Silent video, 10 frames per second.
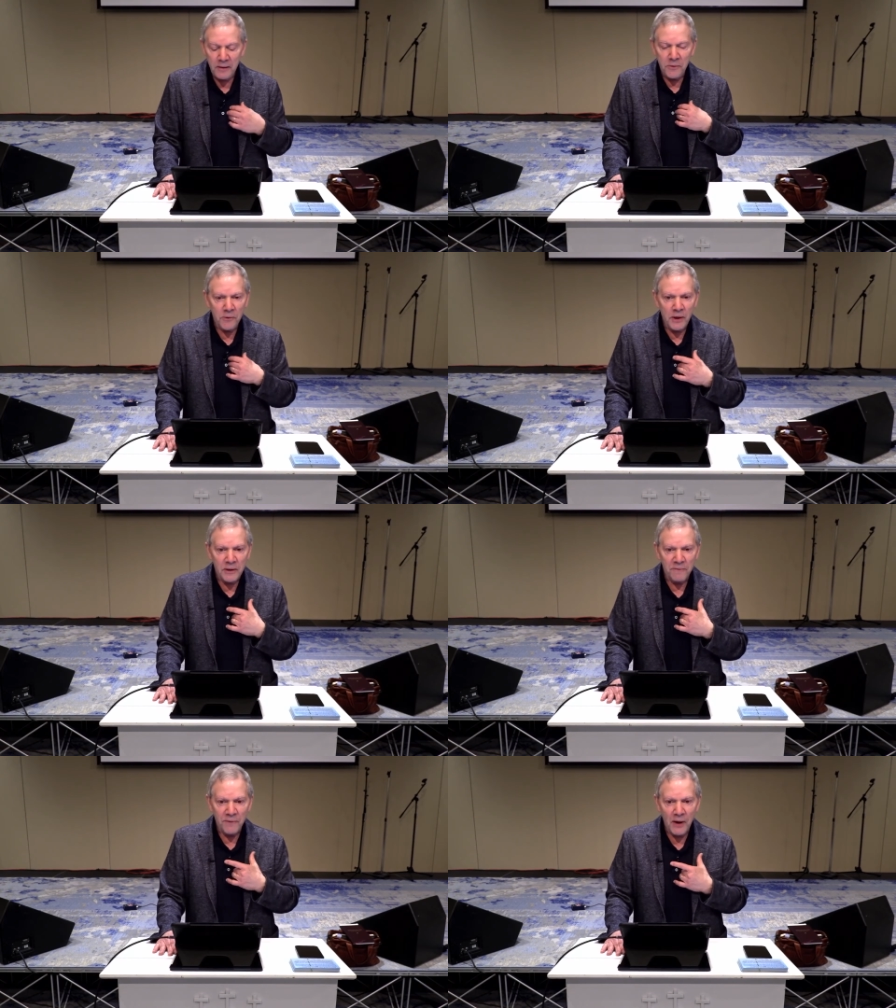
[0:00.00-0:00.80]
you're not
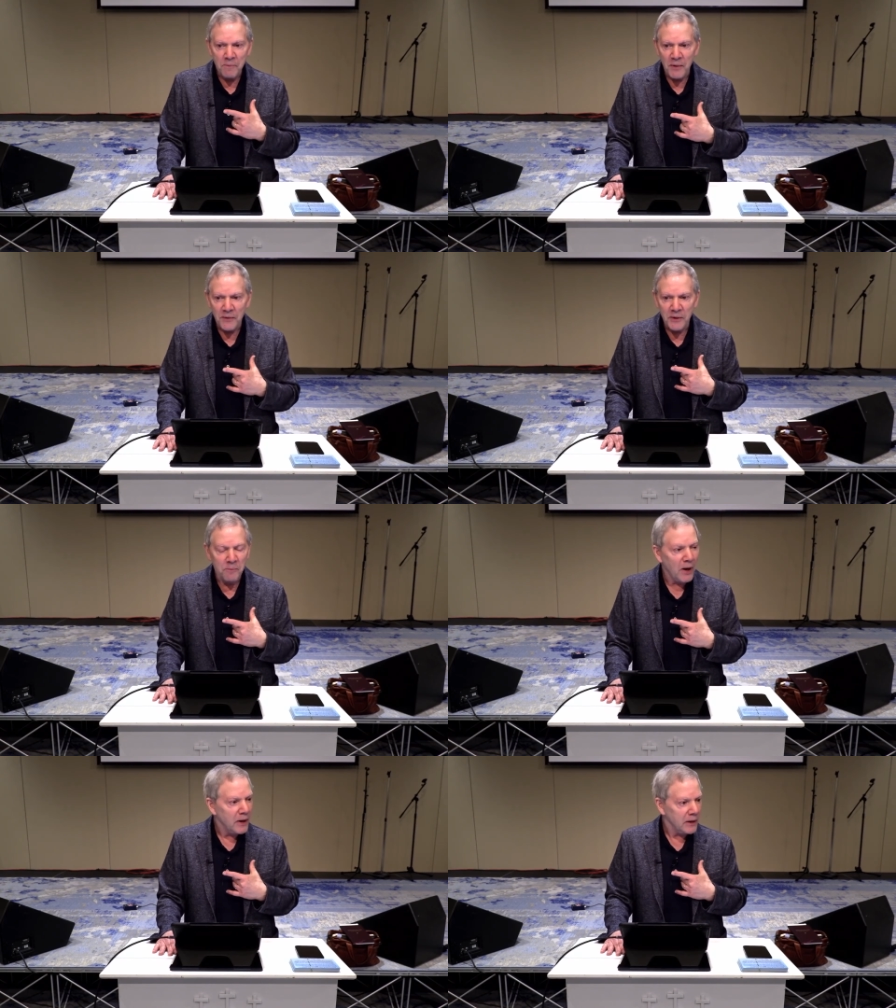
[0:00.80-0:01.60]
defined by this
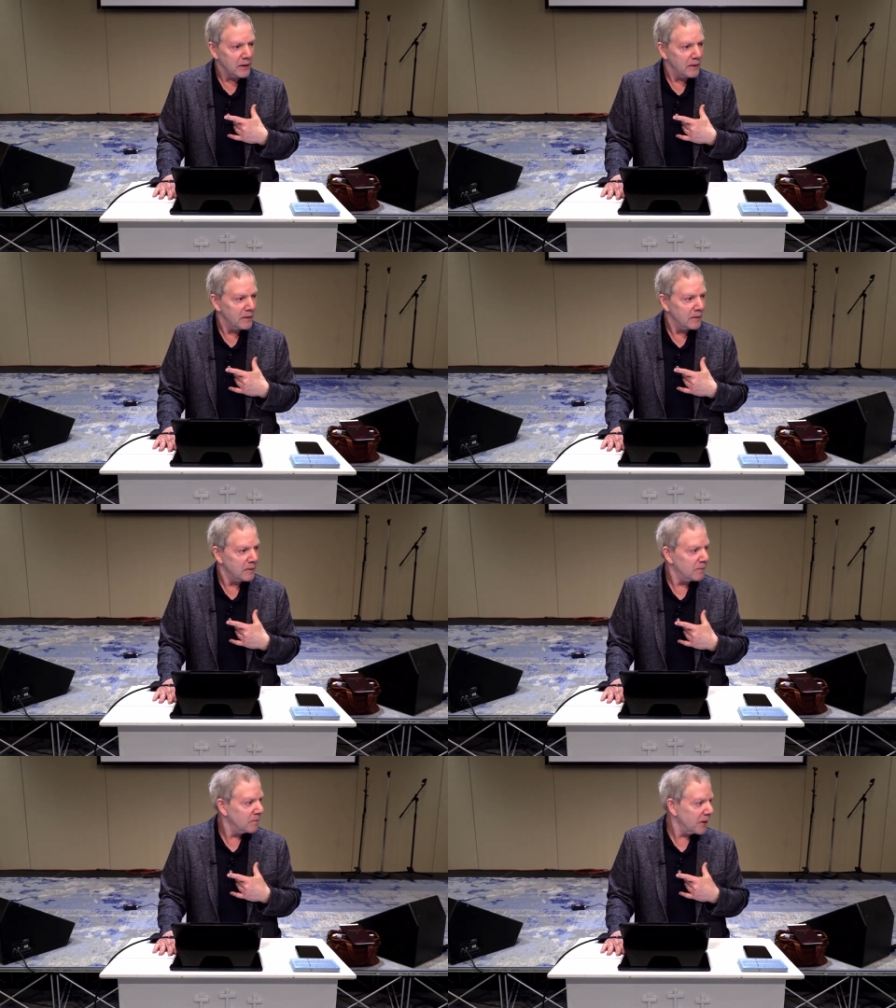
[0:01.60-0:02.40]
body,
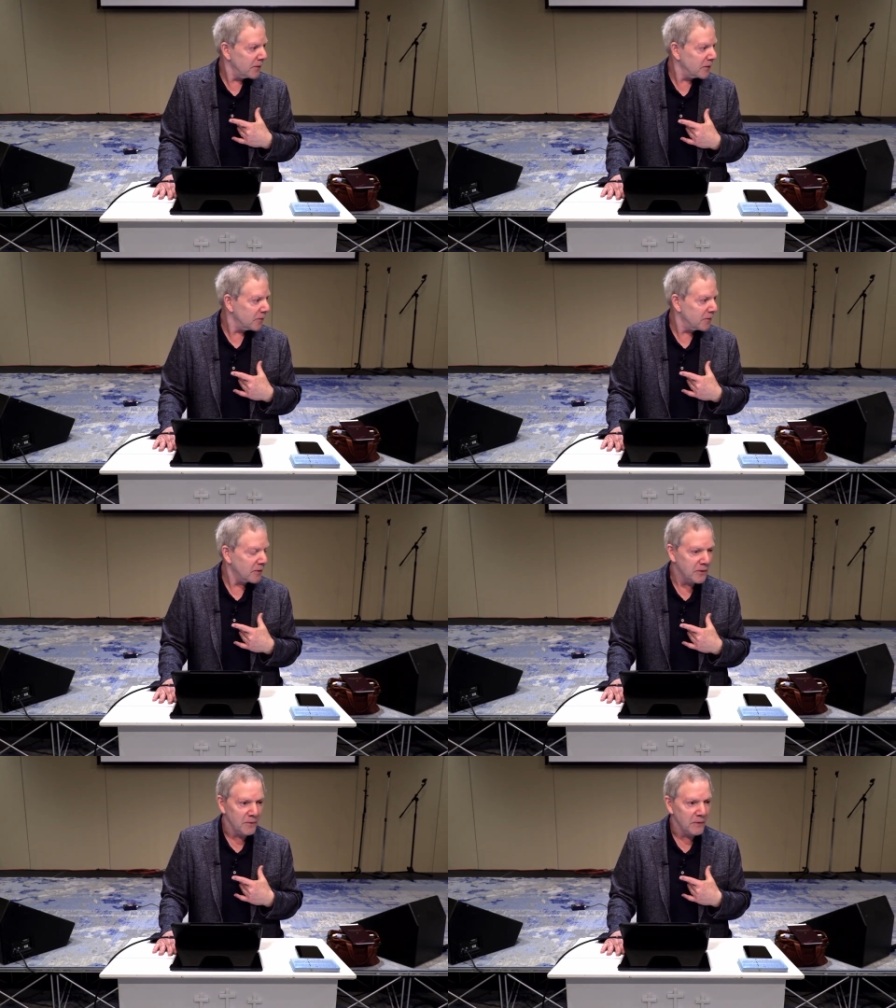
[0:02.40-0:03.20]
by this earth
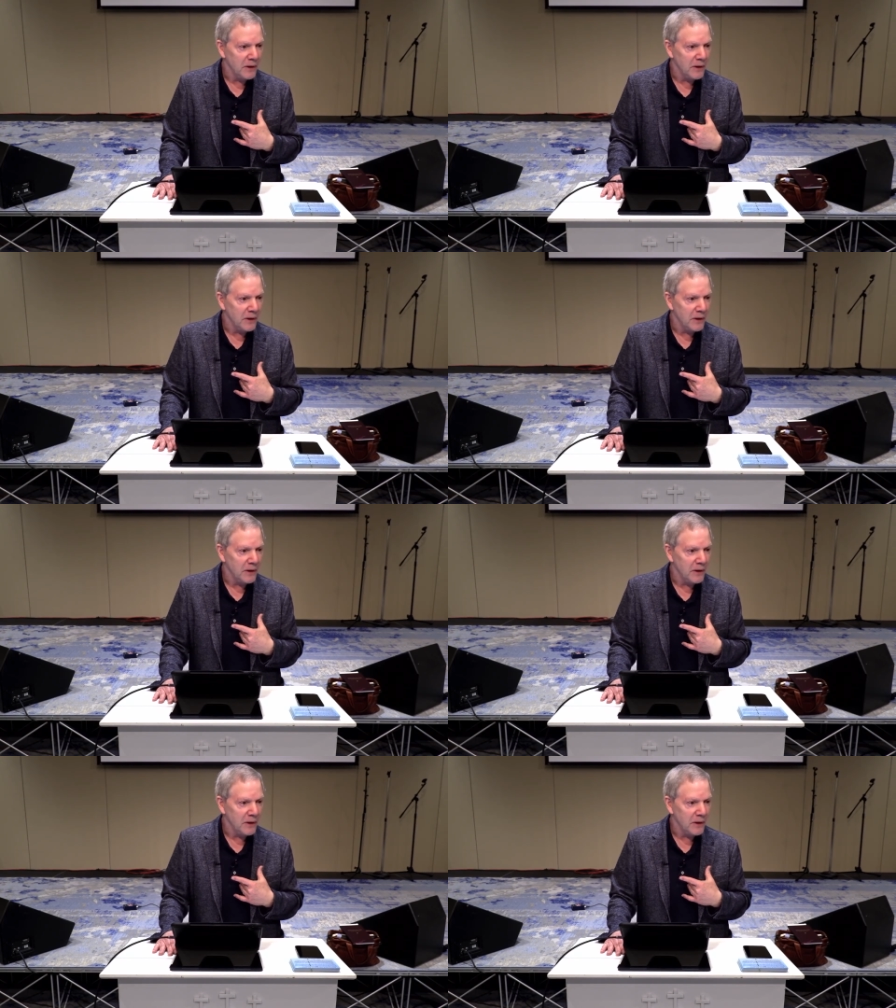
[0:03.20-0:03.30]
suit.